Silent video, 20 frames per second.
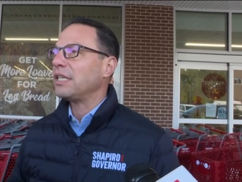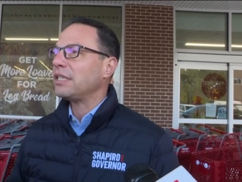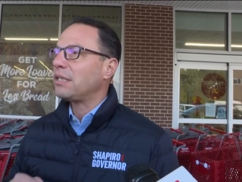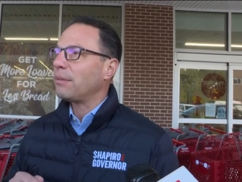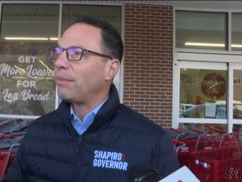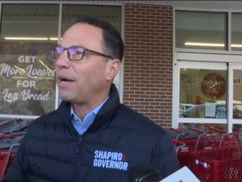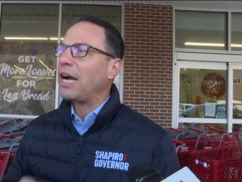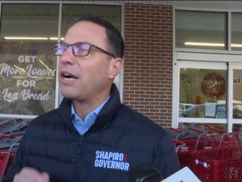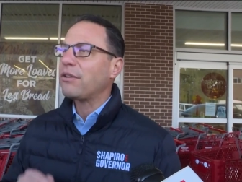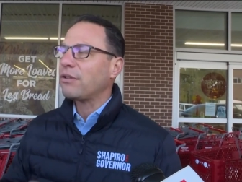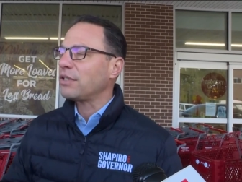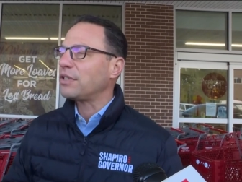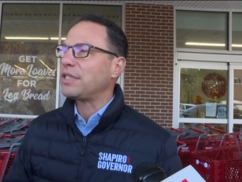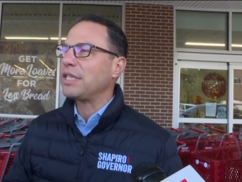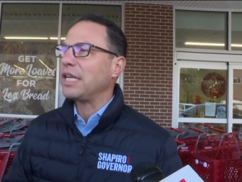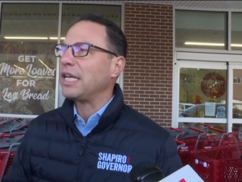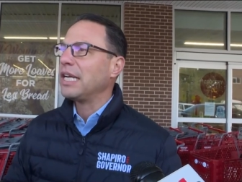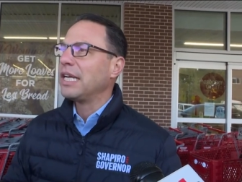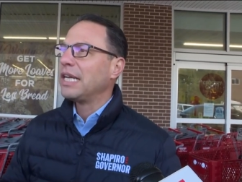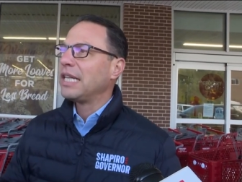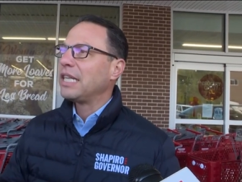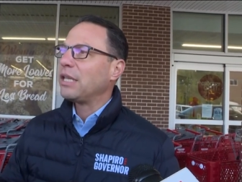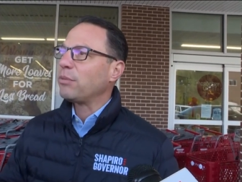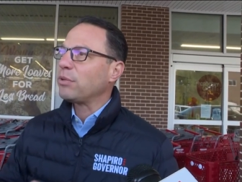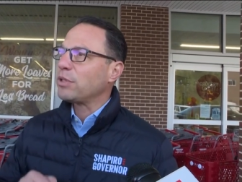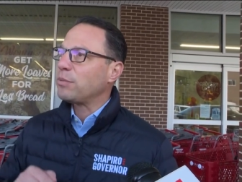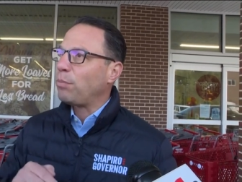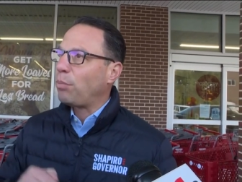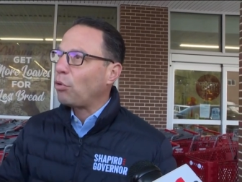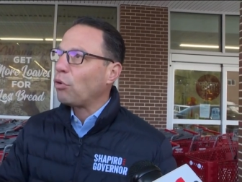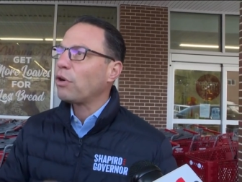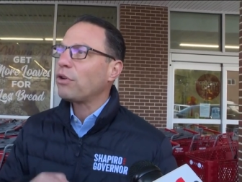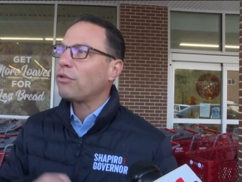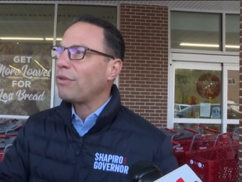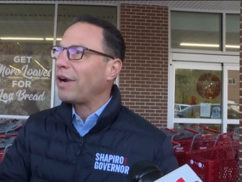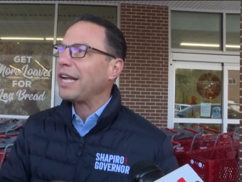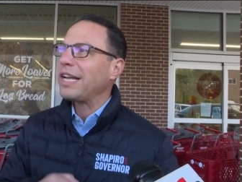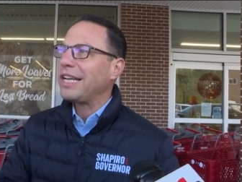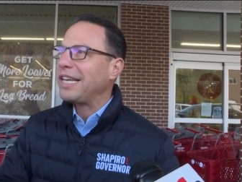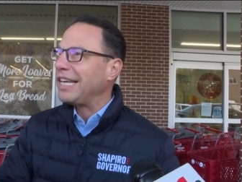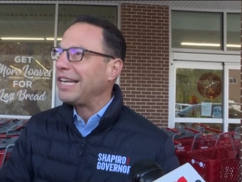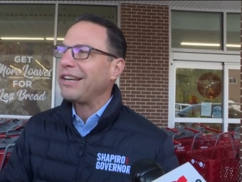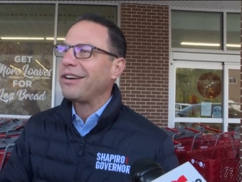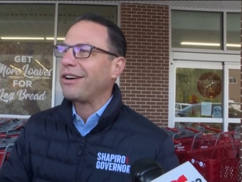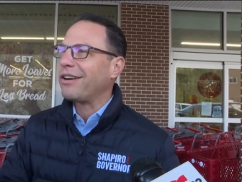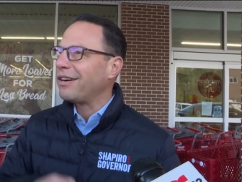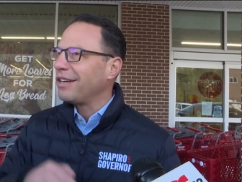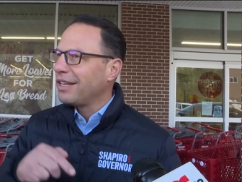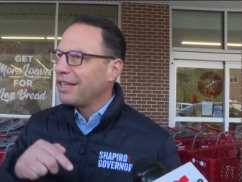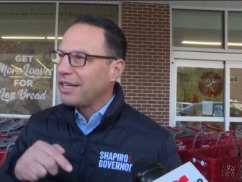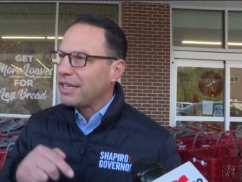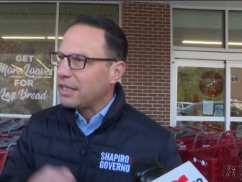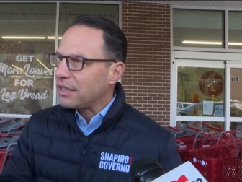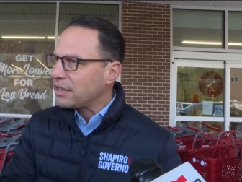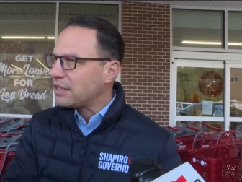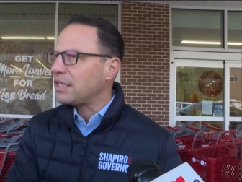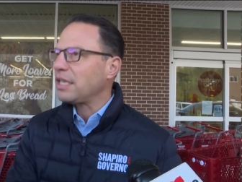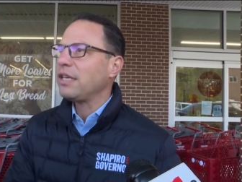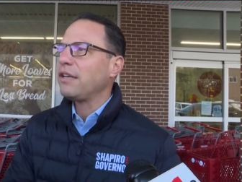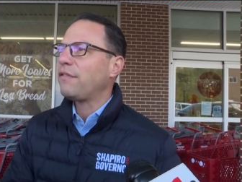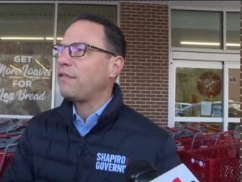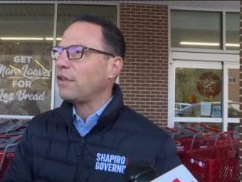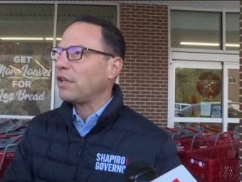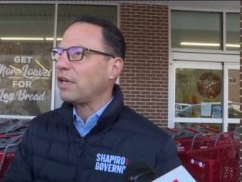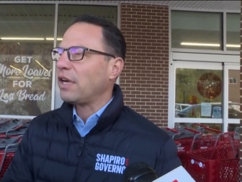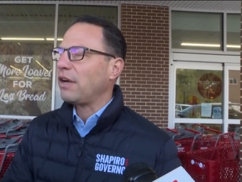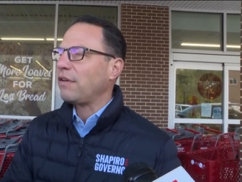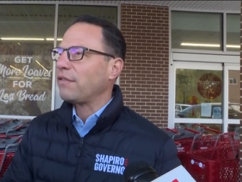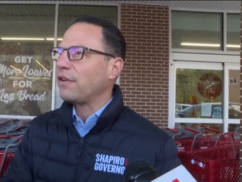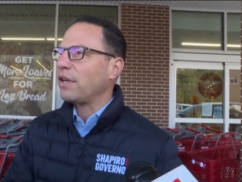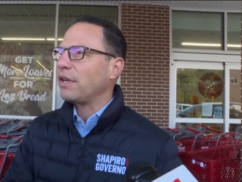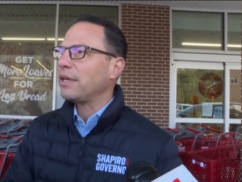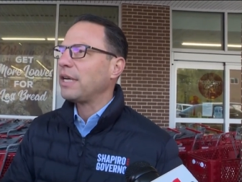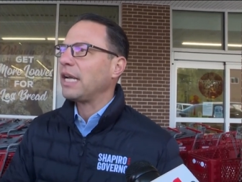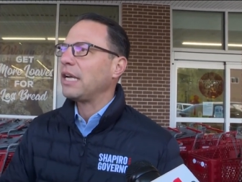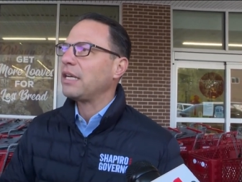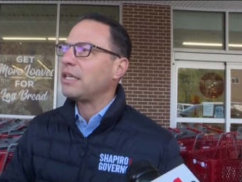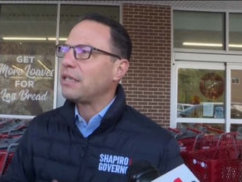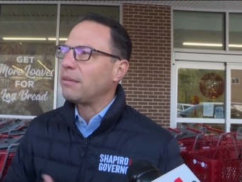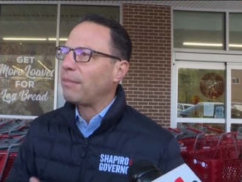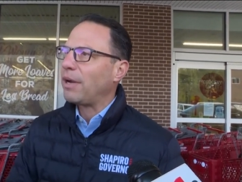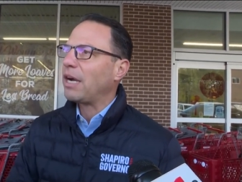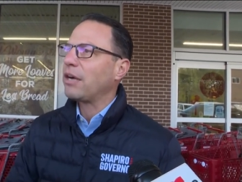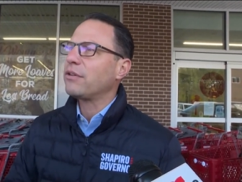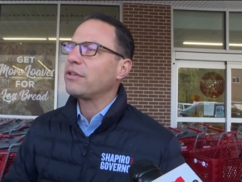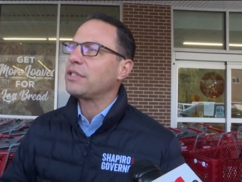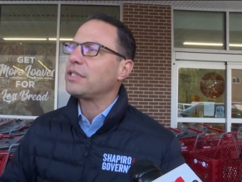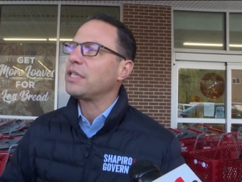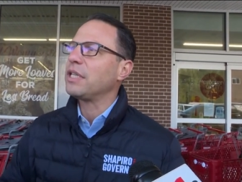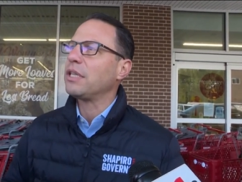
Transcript: A democracy that was born right here in the city of Philadelphia, and a democracy